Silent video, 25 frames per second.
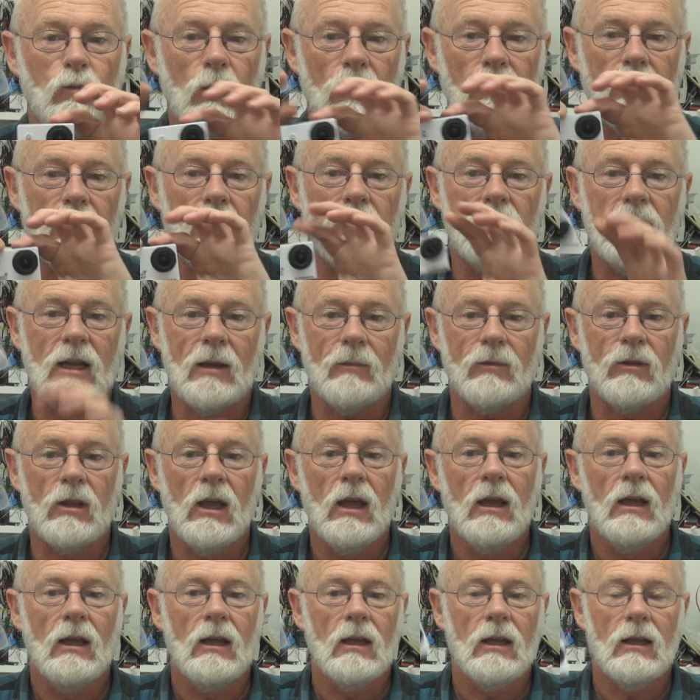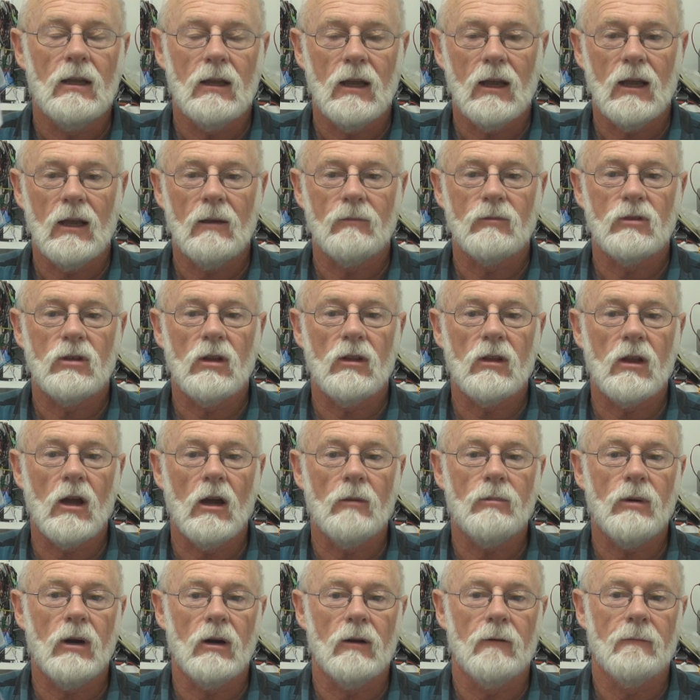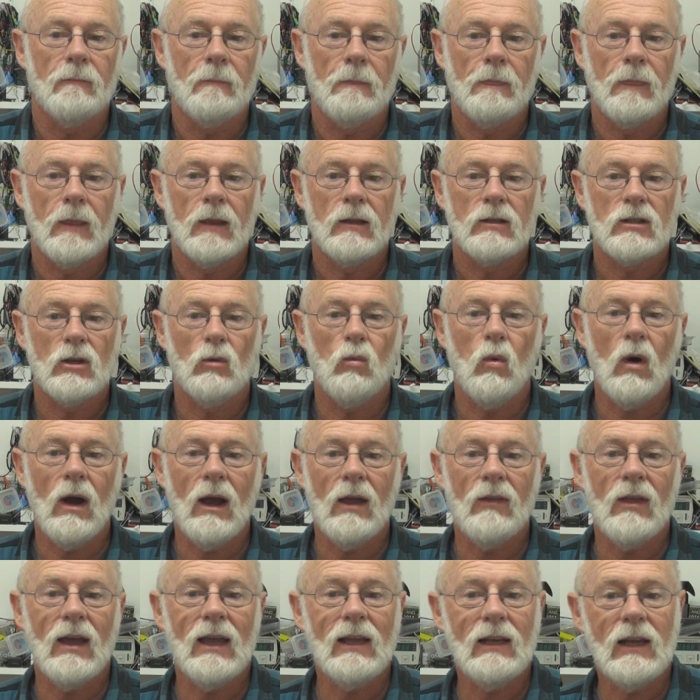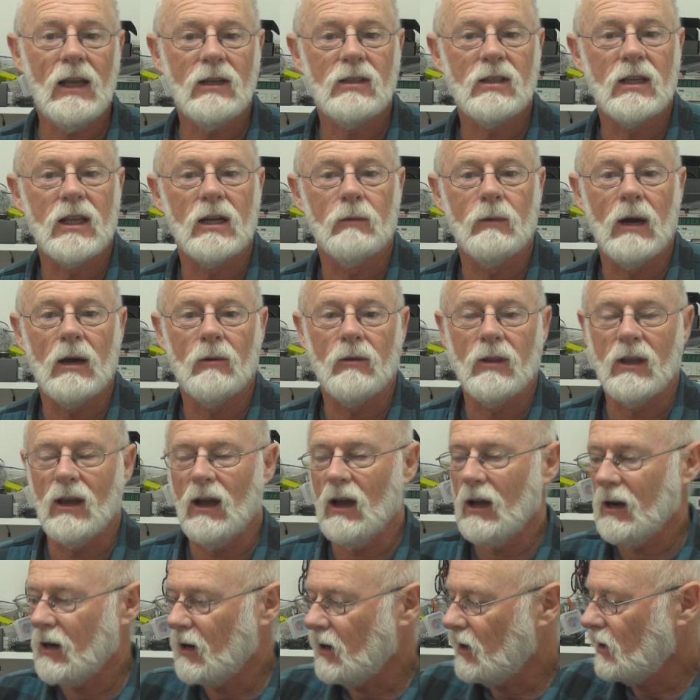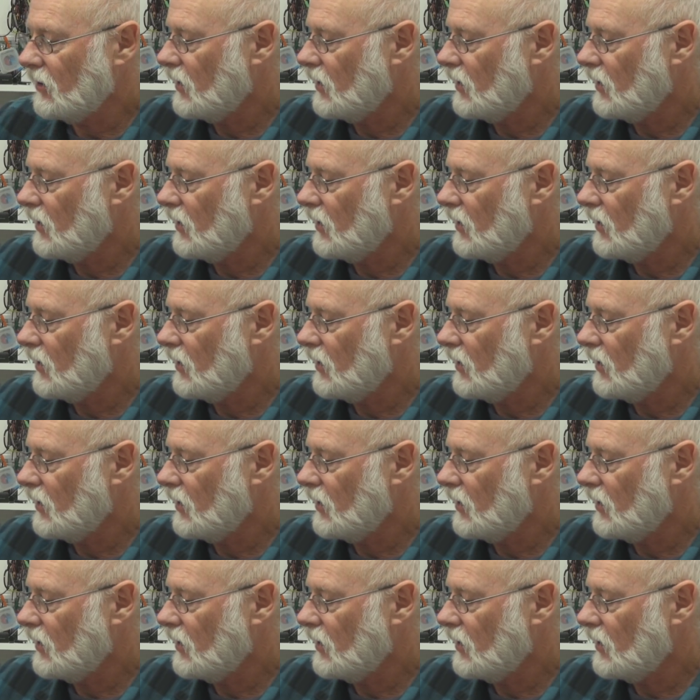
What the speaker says: width and depth to the GoPro. So why are they allowed to get away with it? I don't